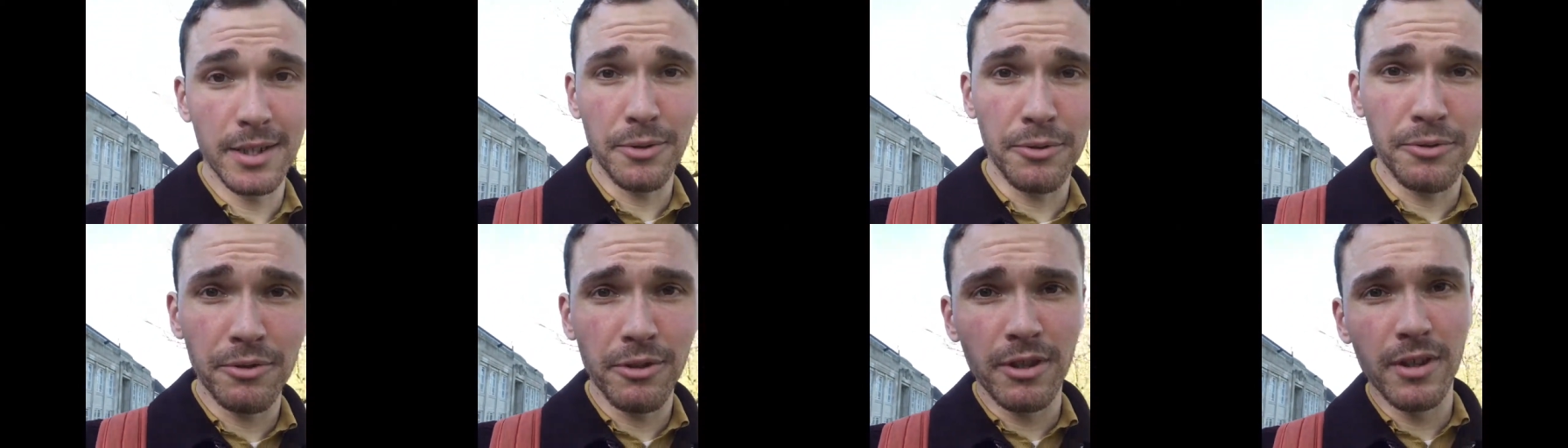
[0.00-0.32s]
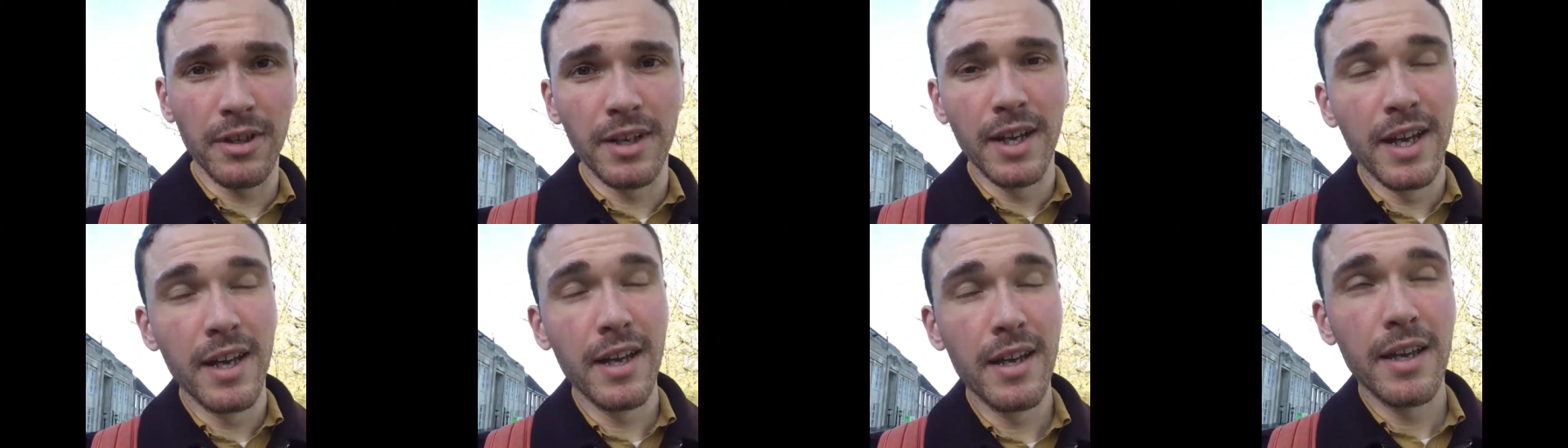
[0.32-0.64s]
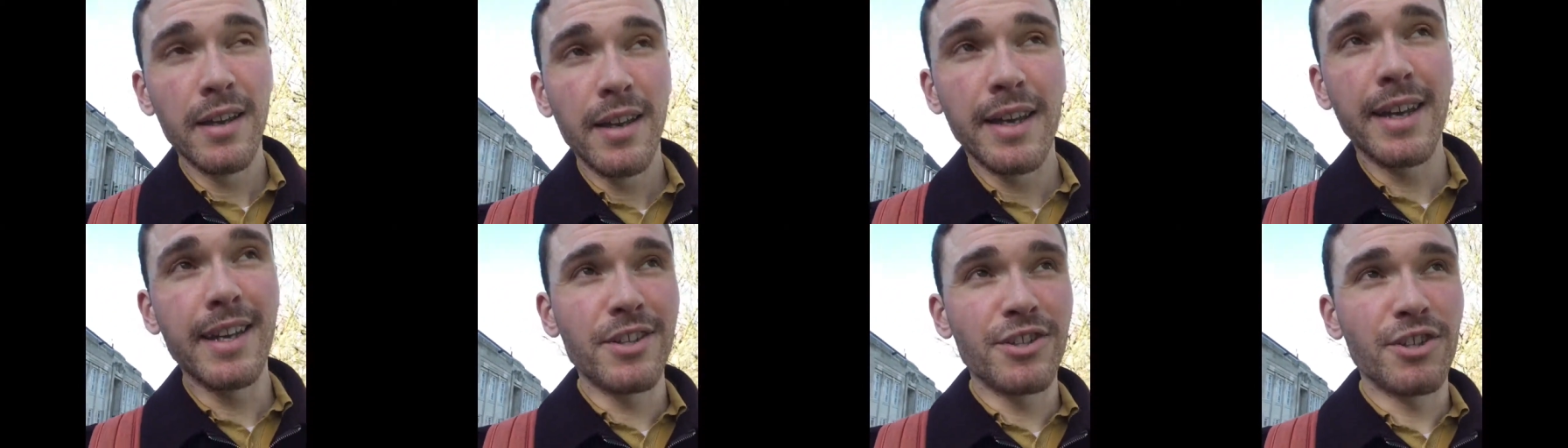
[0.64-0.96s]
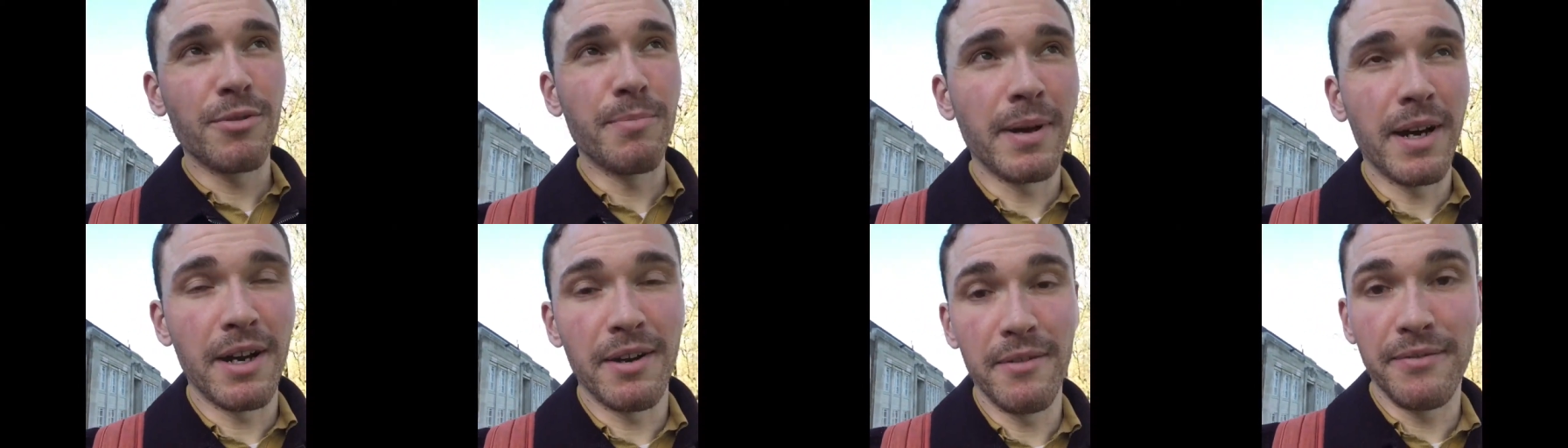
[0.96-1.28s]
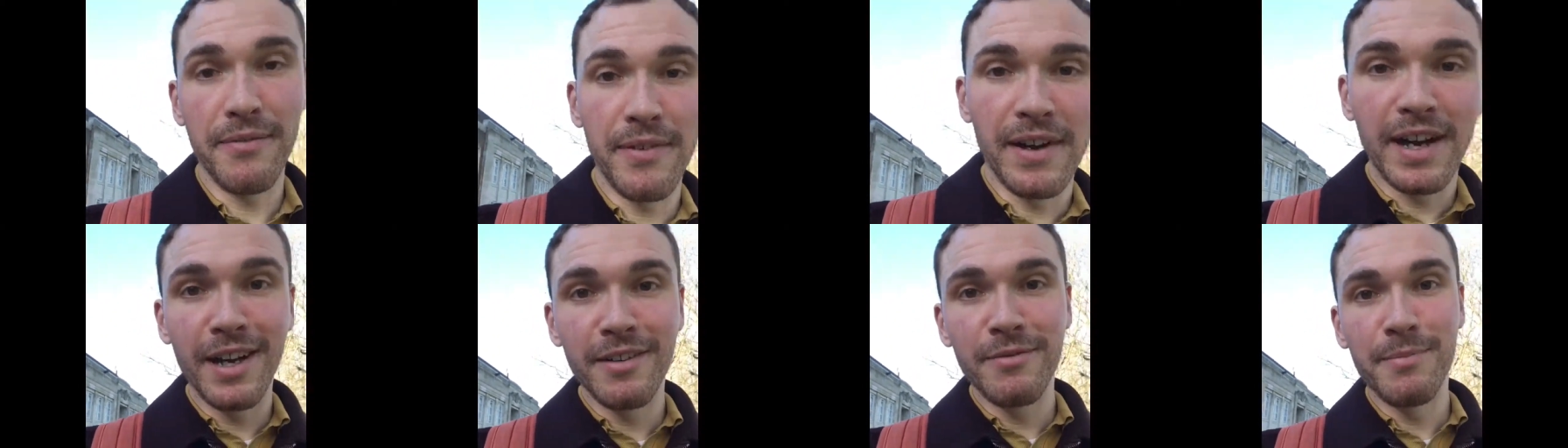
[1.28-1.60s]
that were each about
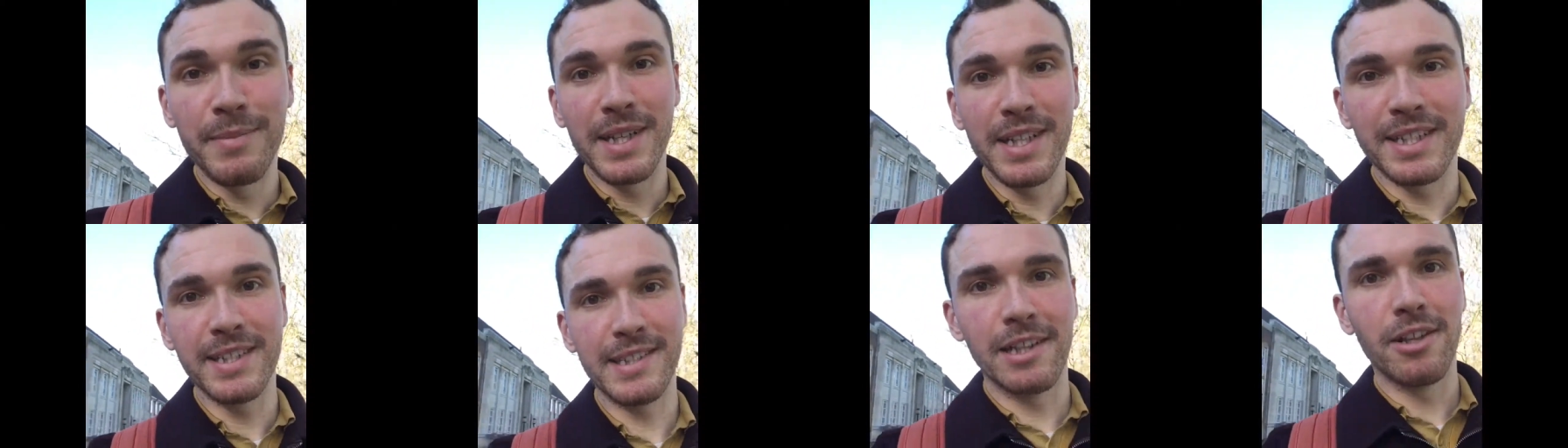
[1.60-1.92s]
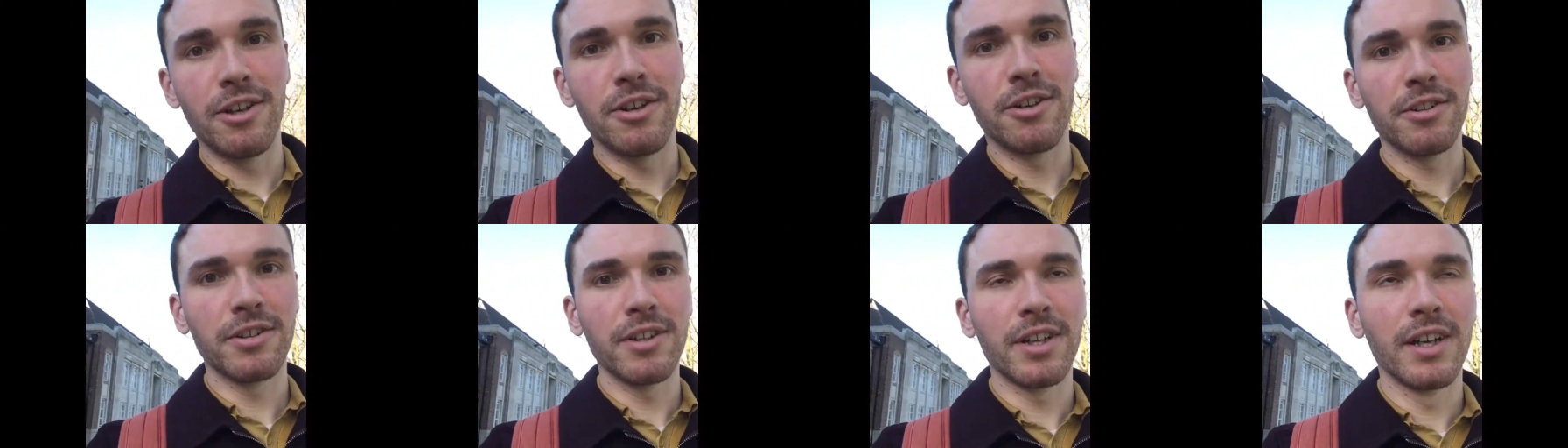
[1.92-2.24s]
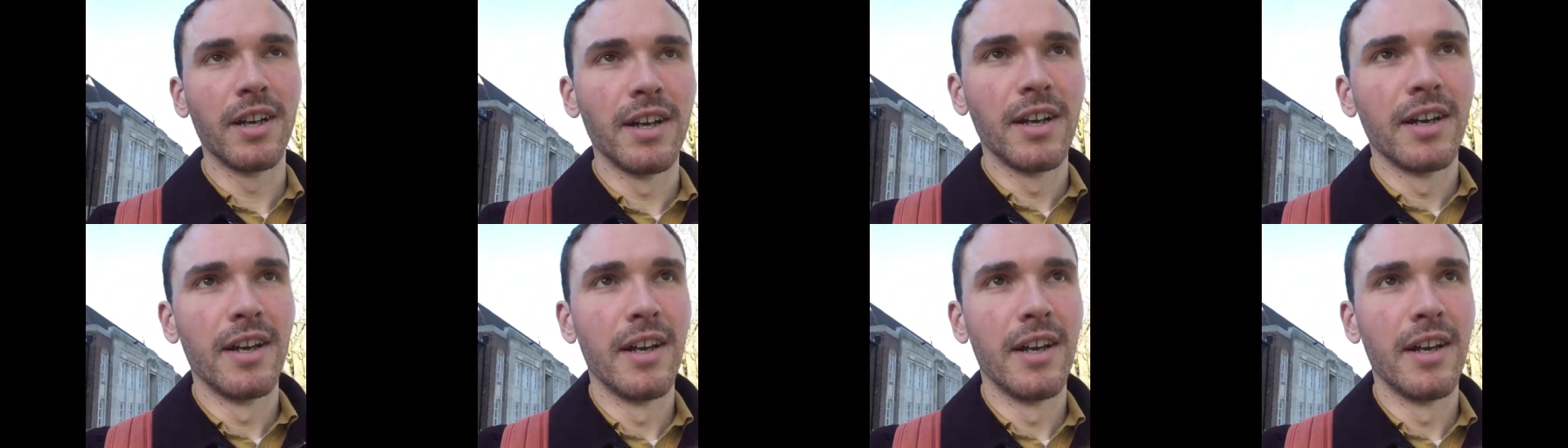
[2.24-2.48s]
five minutes long,